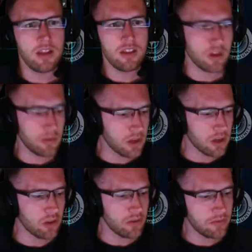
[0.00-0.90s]
So here we
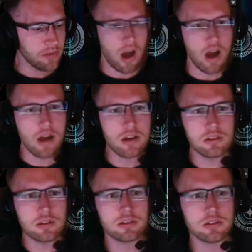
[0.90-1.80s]
go.
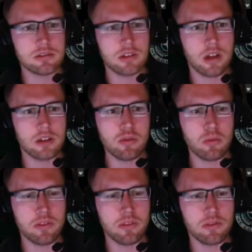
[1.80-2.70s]
I'll use
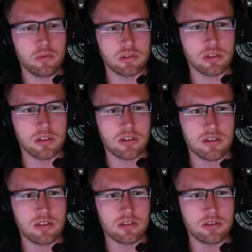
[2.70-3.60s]
one of the
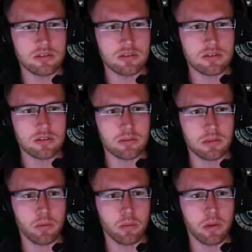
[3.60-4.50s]
rotaries to
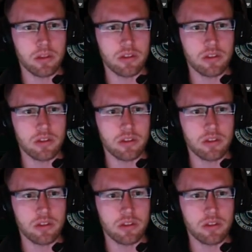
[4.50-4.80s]
begin with.